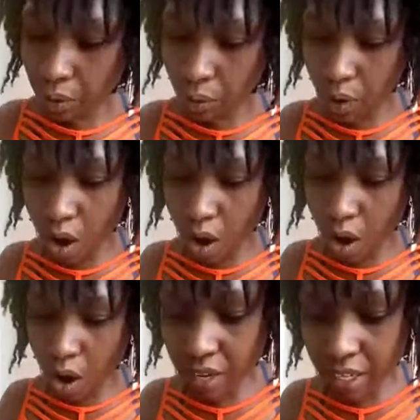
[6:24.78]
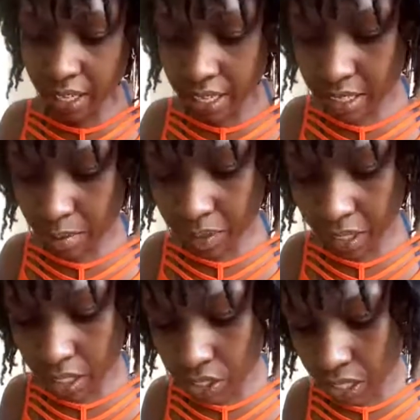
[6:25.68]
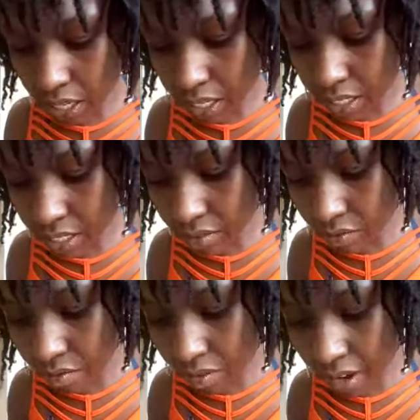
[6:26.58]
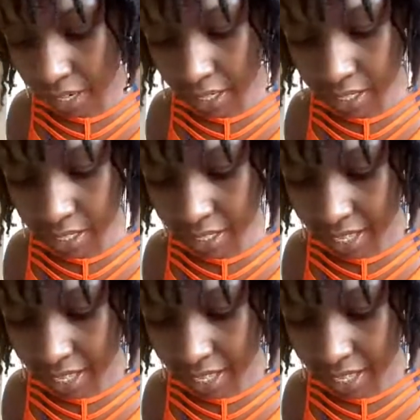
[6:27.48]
we're always trying to get something just right.